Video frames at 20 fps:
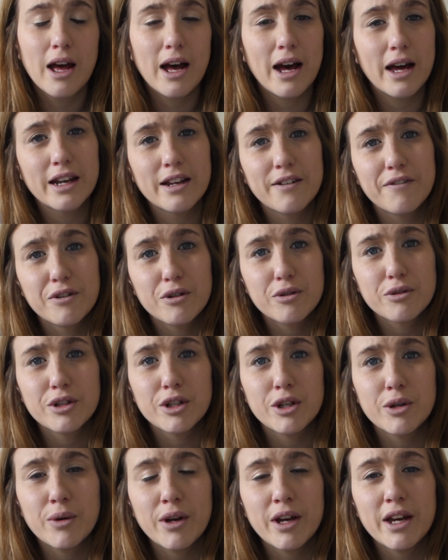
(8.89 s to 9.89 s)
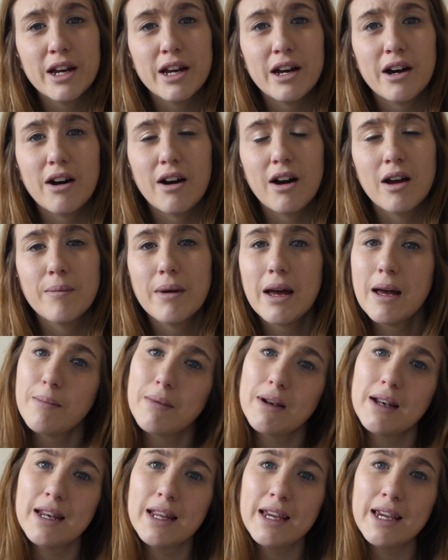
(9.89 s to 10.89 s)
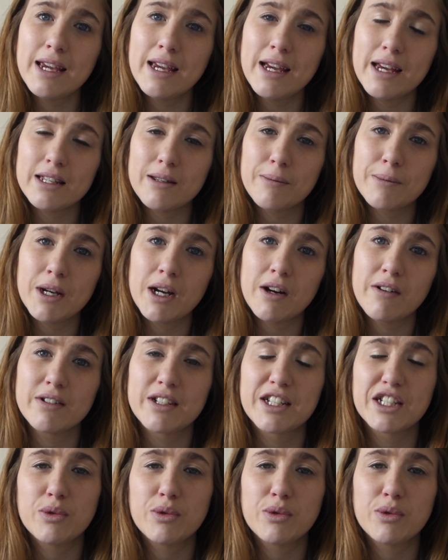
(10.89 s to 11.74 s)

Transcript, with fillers: and if you're new here, I'm Emily and I'm currently